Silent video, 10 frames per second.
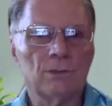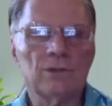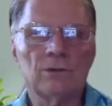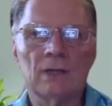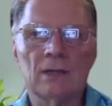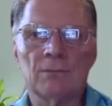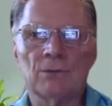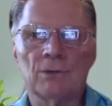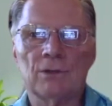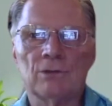do that, but
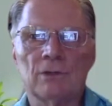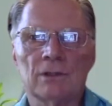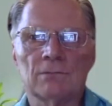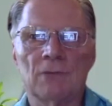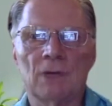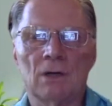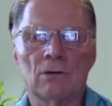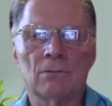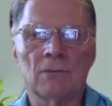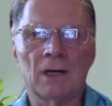we do it as, I'll
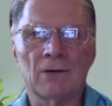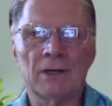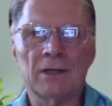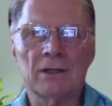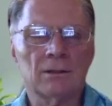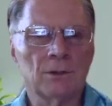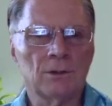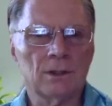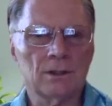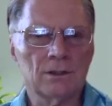call it moderated
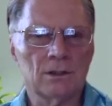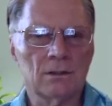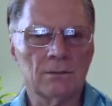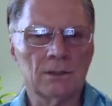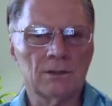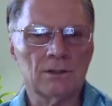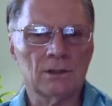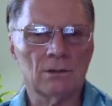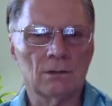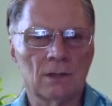communities. Do you know what I mean?
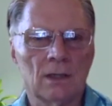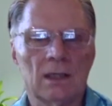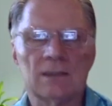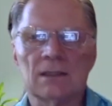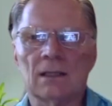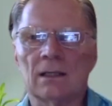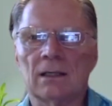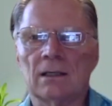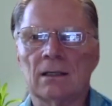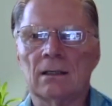So it's not like
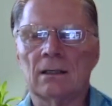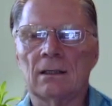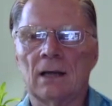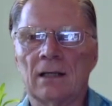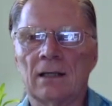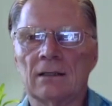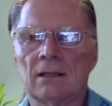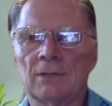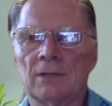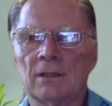I get to
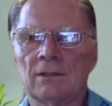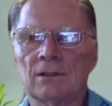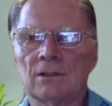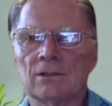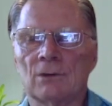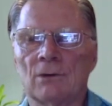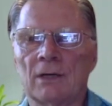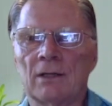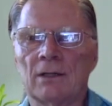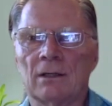come in and just throw
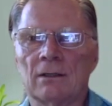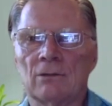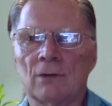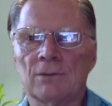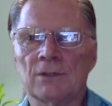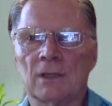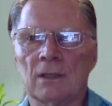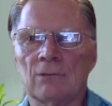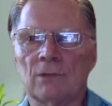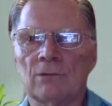anything on your website.
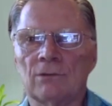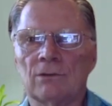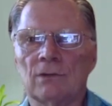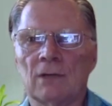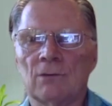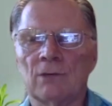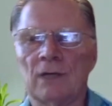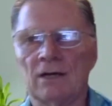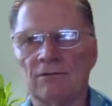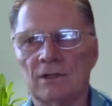We don't do that. We
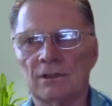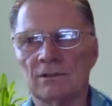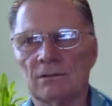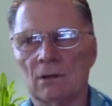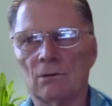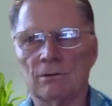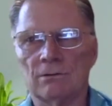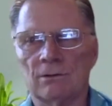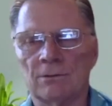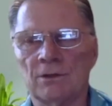have these, I'll call it
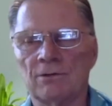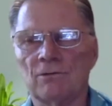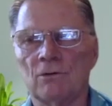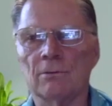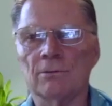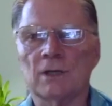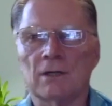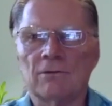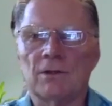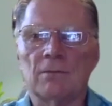community forums kind
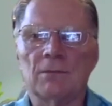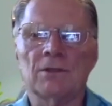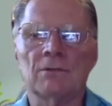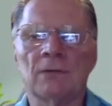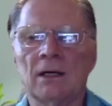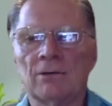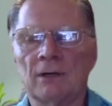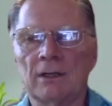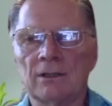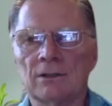of a thing, but they're
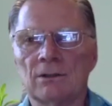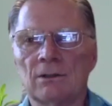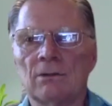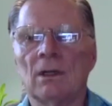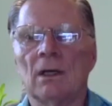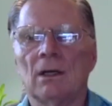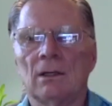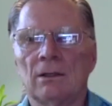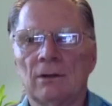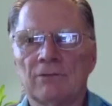moderated. So
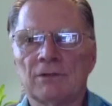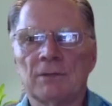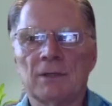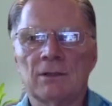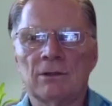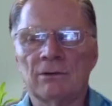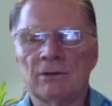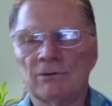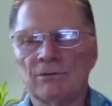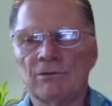you have somebody on your
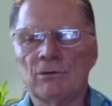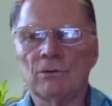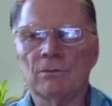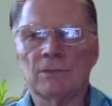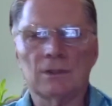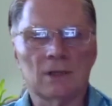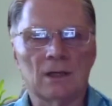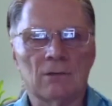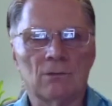review them, decide,